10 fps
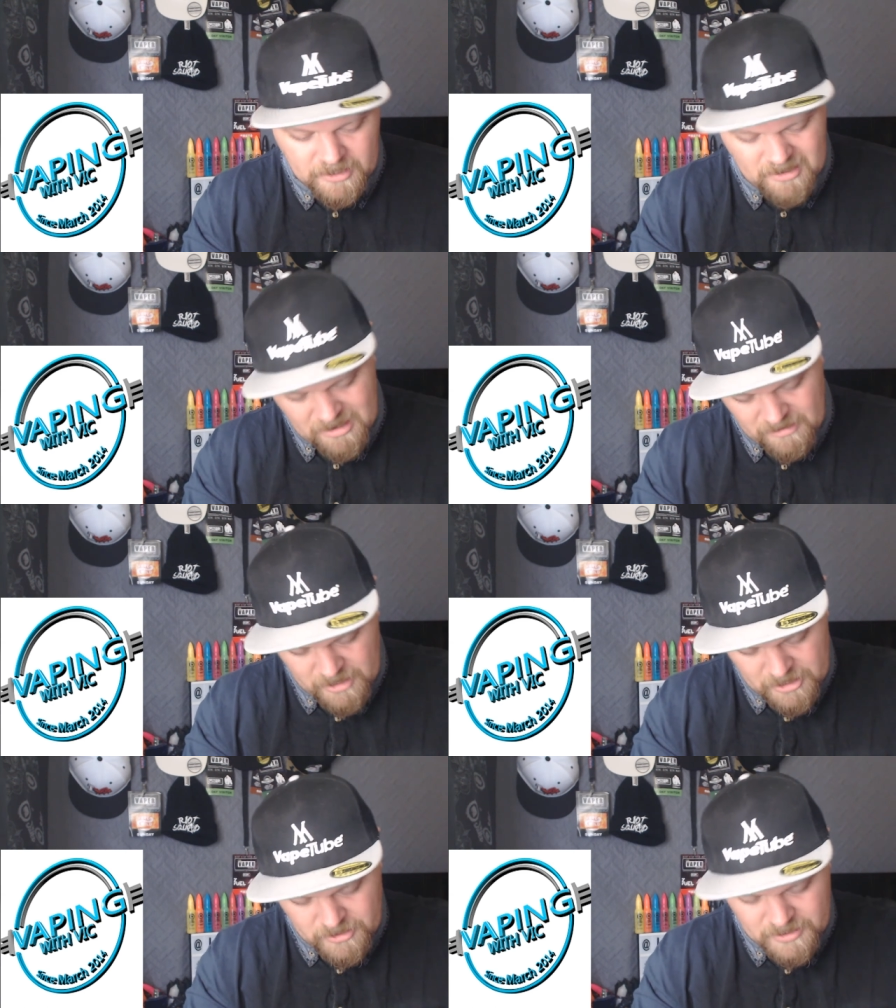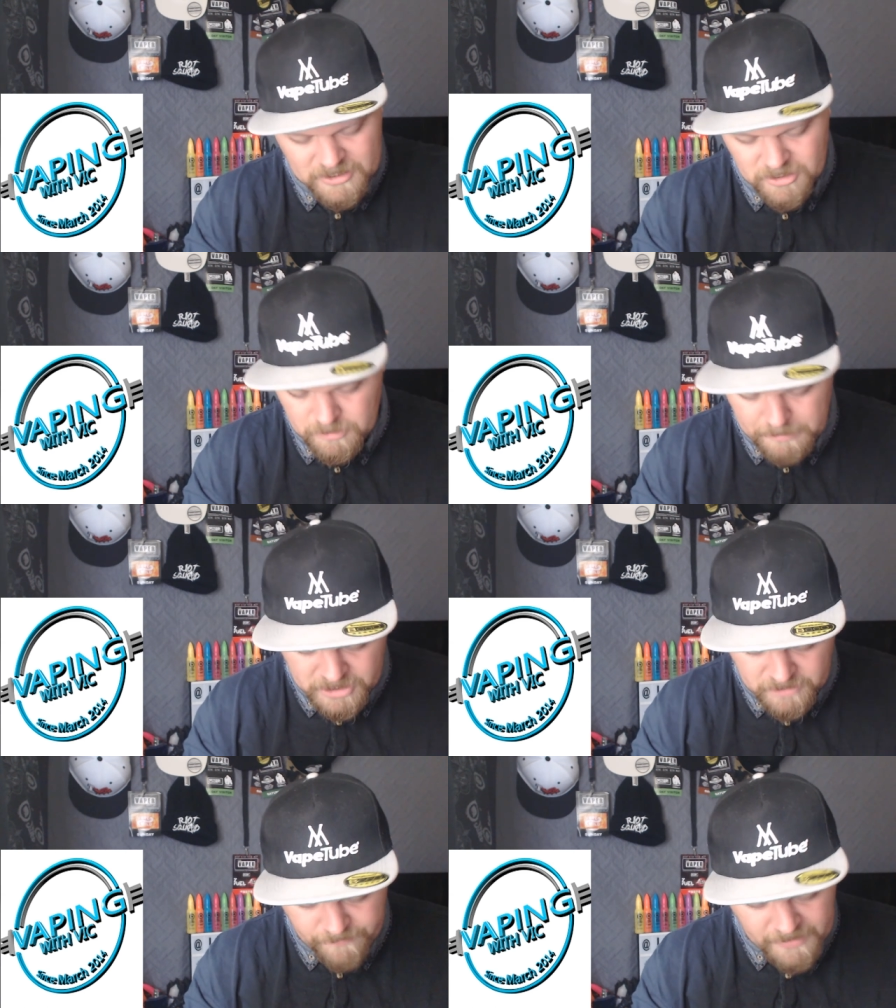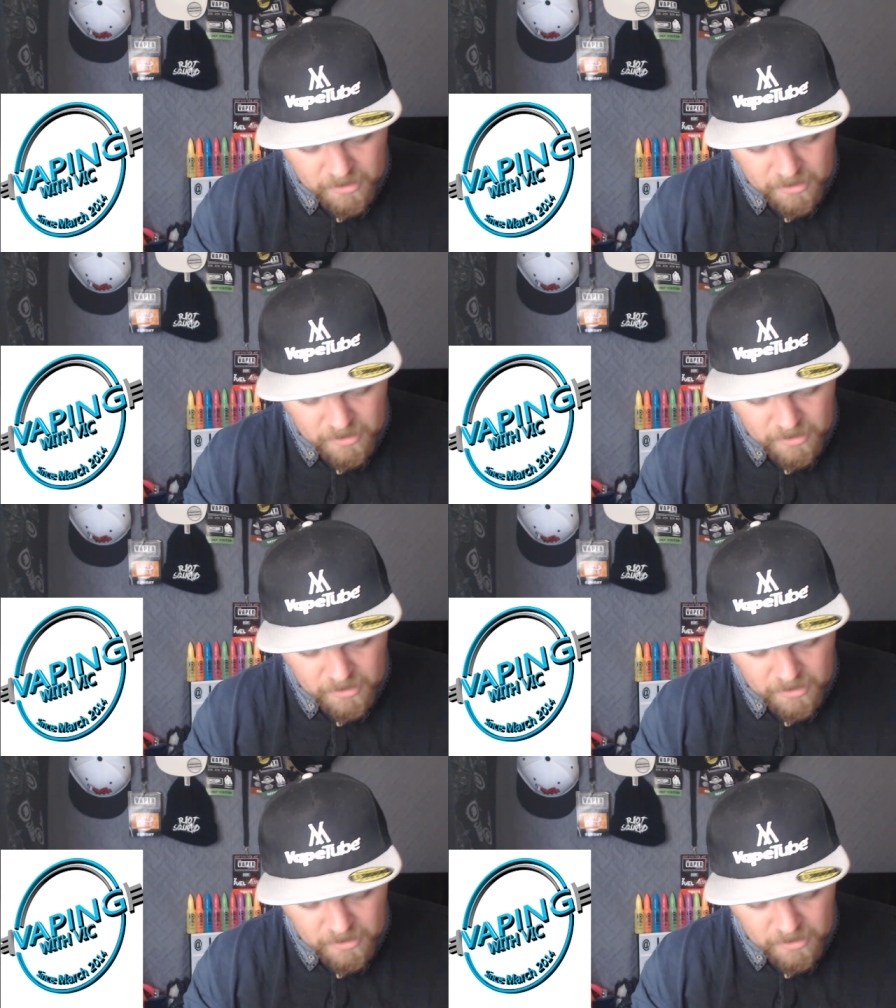oh, you're only doing this because you're bashing Vic.